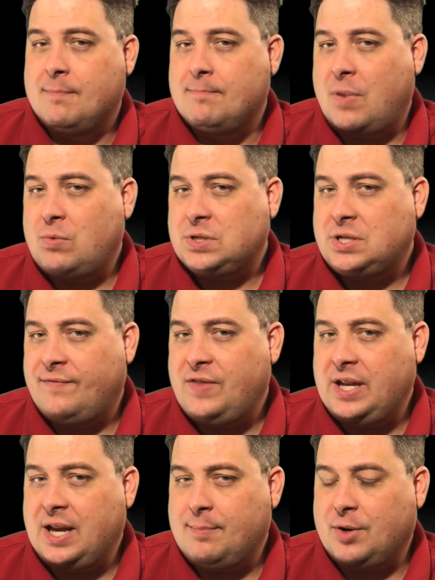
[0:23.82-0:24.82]
Most of
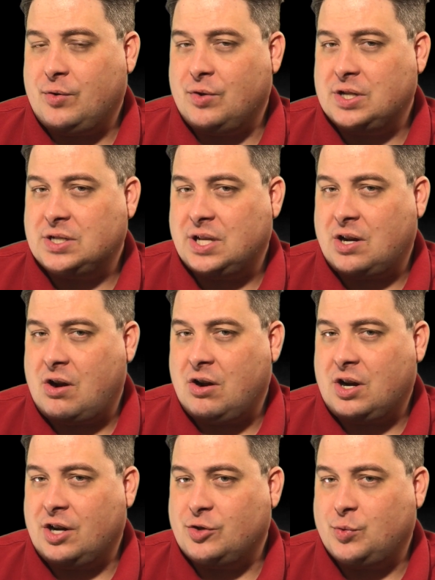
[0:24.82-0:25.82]
the immigrants in our
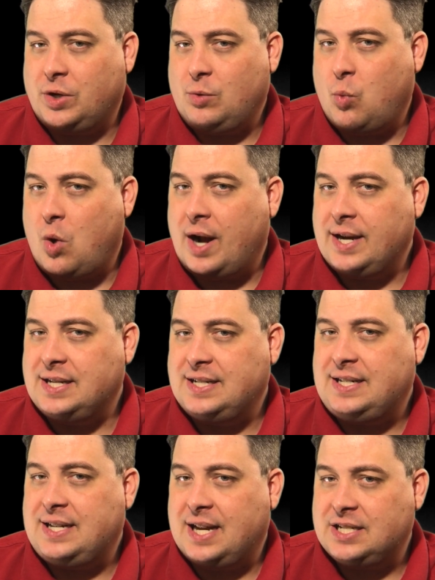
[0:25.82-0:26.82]
country wanted
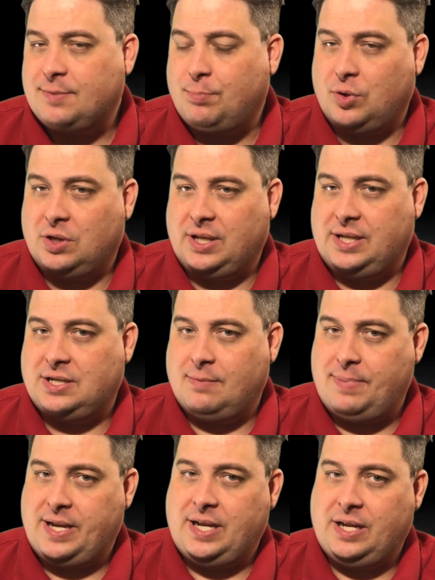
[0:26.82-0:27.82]
desperately to
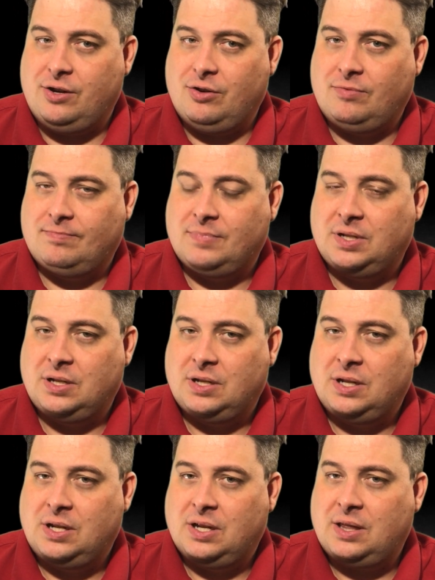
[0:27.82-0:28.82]
be here.
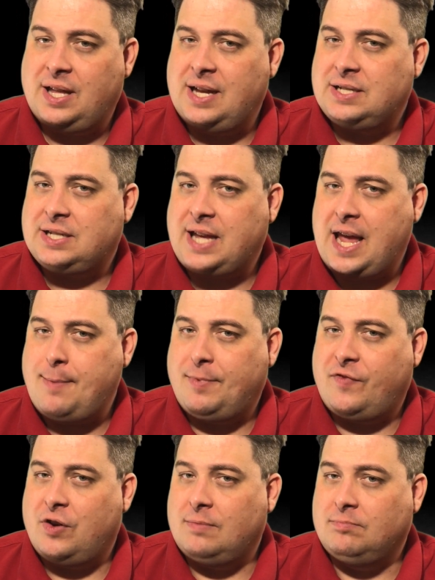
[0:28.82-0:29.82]
They escaped
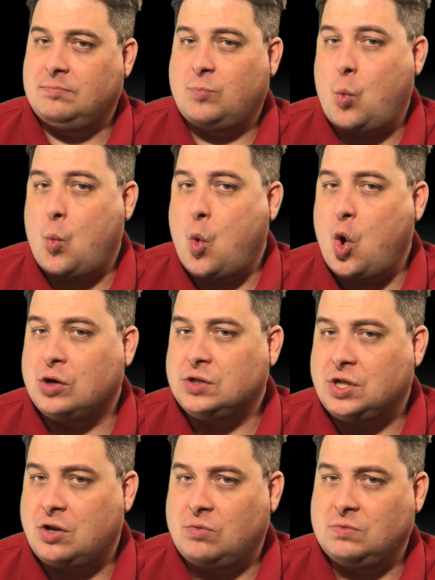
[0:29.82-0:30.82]
from war
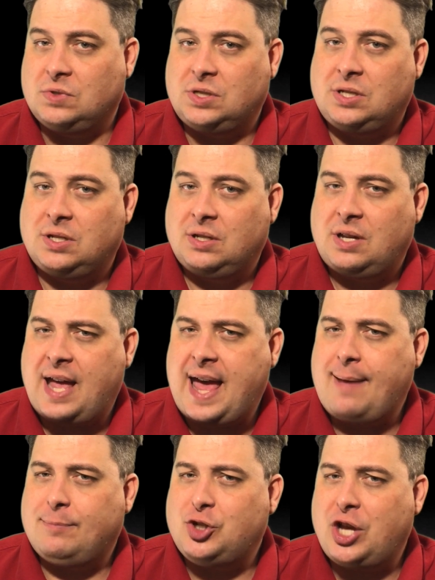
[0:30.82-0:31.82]
zones,
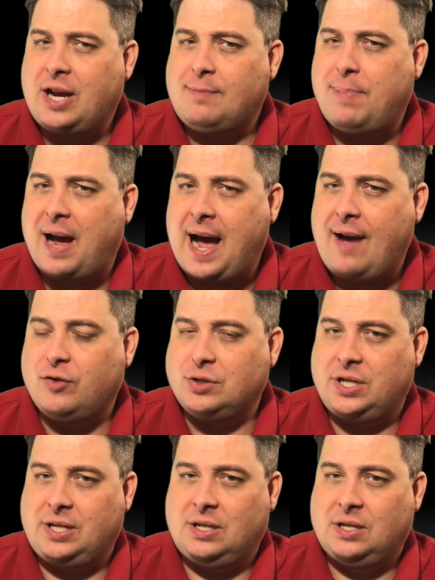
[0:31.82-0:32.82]
abject
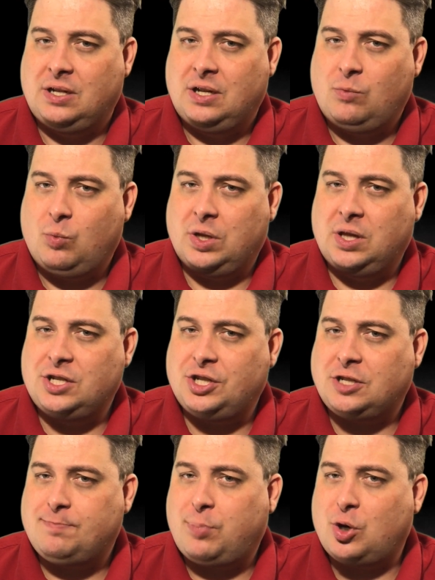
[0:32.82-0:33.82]
poverty,
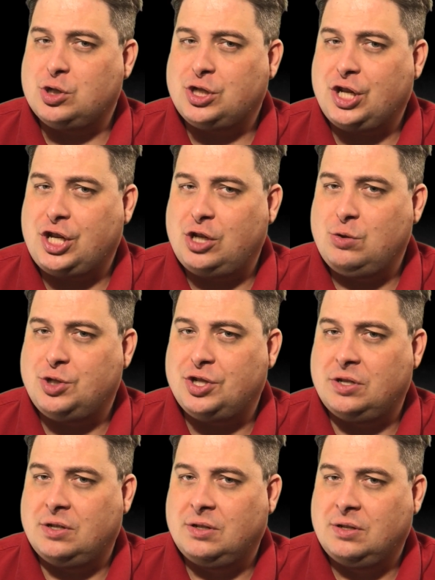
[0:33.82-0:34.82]
religious
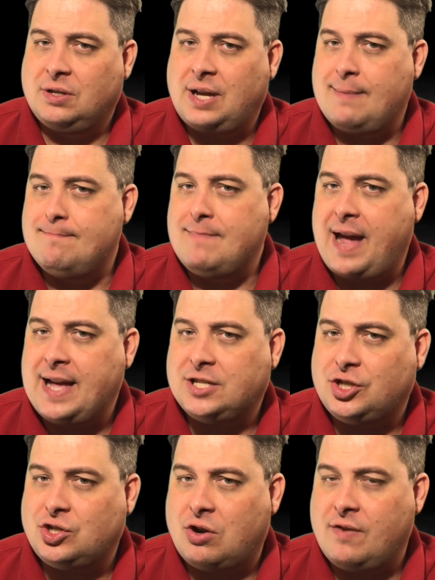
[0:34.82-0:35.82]
persecution, and mass
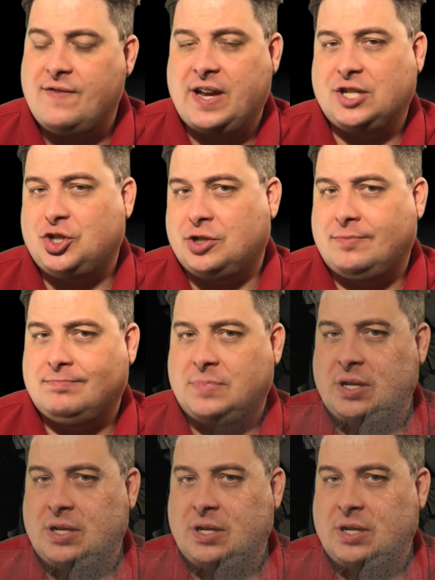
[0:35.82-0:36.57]
starvation.